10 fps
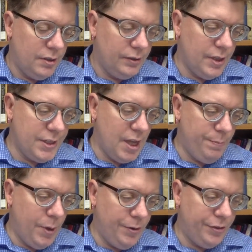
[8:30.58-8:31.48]
Thus out of
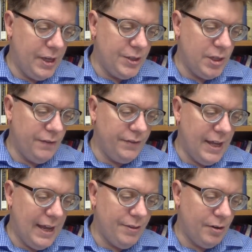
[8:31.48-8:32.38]
both things you have
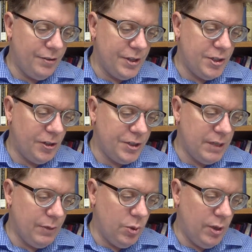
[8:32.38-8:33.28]
neither. The
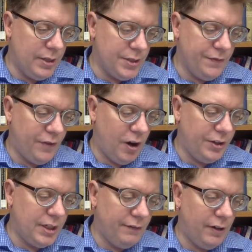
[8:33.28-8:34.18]
tertium quid is far
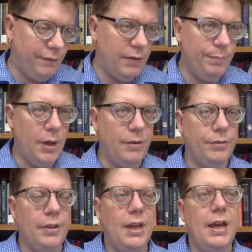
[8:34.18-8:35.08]
different from
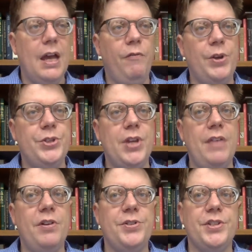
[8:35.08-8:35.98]
both. If we say
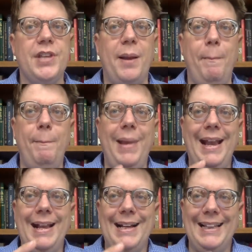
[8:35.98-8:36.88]
there's this like
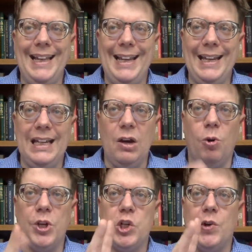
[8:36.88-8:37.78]
mingling
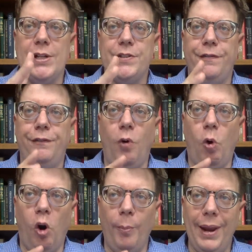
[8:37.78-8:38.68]
or
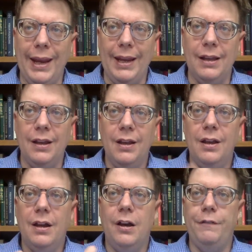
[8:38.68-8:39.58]
transforming
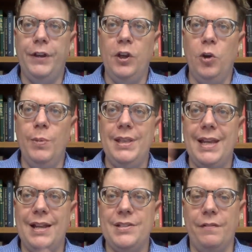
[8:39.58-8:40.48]
of human
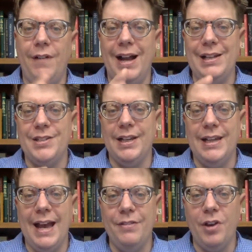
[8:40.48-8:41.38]
and divine
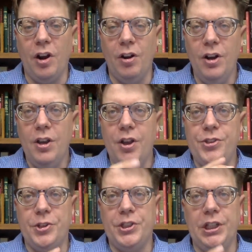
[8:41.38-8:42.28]
together,
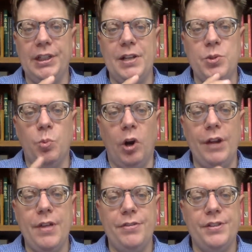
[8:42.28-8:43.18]
Tertullian's worried
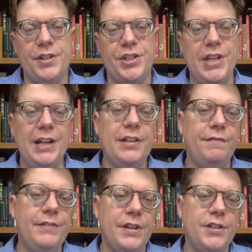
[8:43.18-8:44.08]
that the
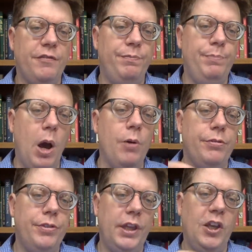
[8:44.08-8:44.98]
distinctiveness of
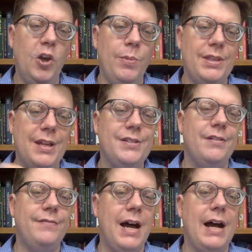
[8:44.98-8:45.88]
both human and
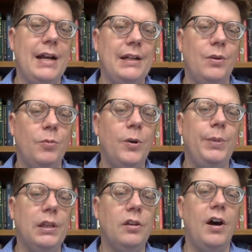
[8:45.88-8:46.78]
divine will
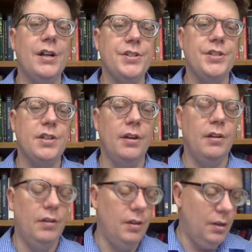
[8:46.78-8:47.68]
be lost.
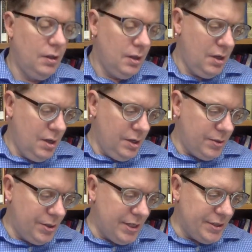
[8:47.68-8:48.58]
So
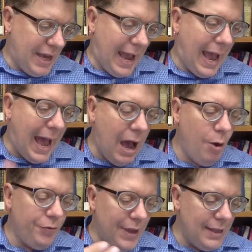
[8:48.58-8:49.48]
he says,
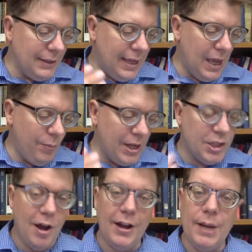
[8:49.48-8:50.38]
how then can we
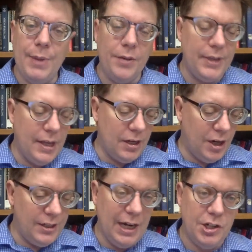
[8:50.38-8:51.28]
talk about the
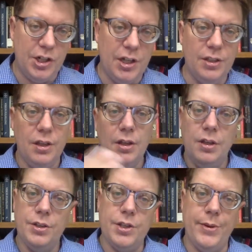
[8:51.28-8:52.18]
incarnation?
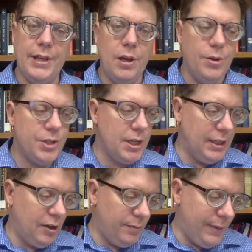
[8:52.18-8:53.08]
So he goes on
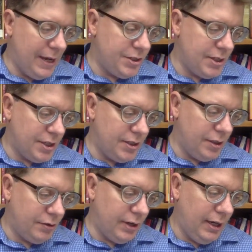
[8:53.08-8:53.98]
here on page
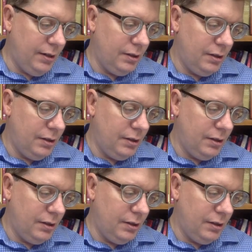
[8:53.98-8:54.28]
63.